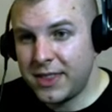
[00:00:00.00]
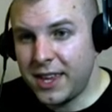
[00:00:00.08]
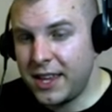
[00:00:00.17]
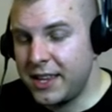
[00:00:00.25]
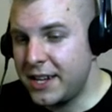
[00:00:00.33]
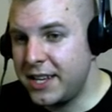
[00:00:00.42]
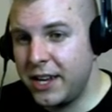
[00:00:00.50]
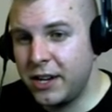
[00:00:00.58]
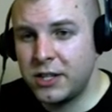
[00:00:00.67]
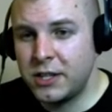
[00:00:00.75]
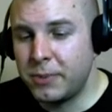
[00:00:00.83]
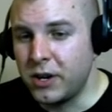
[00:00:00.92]
That's
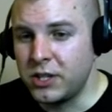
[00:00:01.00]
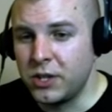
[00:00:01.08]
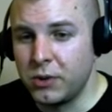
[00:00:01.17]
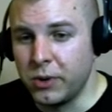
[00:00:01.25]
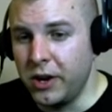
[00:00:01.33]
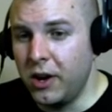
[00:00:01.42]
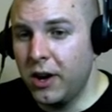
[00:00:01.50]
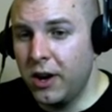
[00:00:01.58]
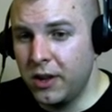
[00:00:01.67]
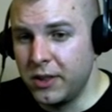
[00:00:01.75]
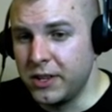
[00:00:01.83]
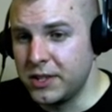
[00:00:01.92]
interspersed throughout
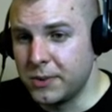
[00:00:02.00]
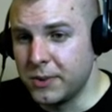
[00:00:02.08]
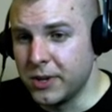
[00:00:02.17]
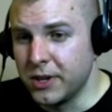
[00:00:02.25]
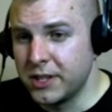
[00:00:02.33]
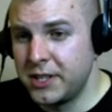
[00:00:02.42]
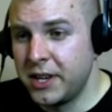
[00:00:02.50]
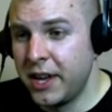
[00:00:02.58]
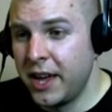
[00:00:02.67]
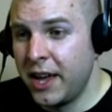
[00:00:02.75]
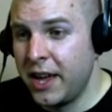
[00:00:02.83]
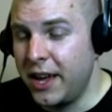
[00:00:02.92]
all these works
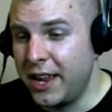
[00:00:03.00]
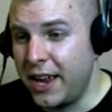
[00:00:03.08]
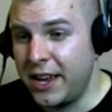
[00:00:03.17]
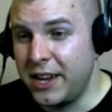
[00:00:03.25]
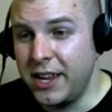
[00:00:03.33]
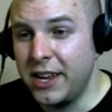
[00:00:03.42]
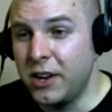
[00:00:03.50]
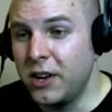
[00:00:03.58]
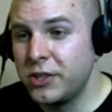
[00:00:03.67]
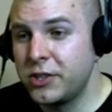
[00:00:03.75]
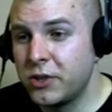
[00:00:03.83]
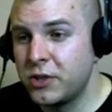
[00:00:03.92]
and in
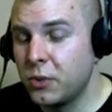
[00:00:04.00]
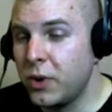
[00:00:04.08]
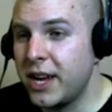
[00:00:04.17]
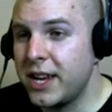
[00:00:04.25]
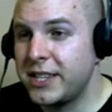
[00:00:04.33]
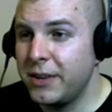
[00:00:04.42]
all sorts of ways.